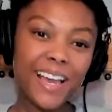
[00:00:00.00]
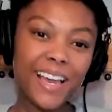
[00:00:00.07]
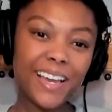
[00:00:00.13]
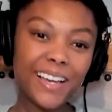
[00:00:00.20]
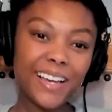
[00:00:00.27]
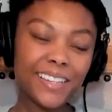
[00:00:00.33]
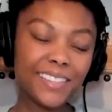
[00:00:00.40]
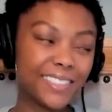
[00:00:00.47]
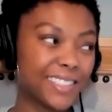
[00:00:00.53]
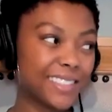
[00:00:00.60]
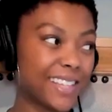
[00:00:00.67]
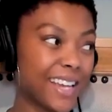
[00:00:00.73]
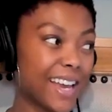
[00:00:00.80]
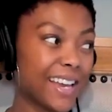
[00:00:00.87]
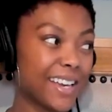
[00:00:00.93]
and
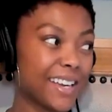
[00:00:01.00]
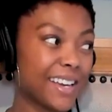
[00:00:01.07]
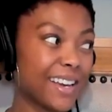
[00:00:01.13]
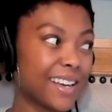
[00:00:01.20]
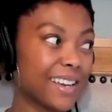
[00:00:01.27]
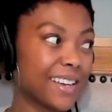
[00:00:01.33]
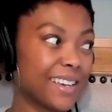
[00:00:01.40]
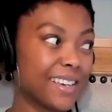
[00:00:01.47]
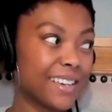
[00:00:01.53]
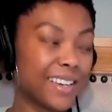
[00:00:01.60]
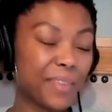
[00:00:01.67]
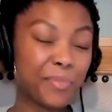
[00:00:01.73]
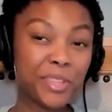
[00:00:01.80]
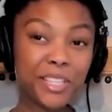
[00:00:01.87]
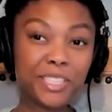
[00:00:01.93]
today I
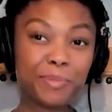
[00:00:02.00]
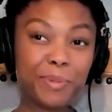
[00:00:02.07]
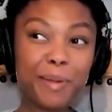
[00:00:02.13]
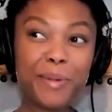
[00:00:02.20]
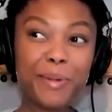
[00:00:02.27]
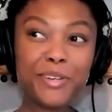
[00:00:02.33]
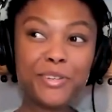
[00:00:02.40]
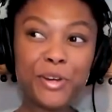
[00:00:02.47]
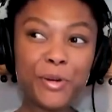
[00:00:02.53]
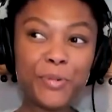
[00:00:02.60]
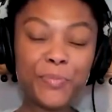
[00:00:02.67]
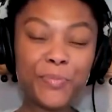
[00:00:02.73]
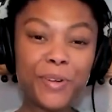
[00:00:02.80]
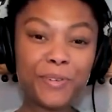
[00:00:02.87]
am in the spare bedroom.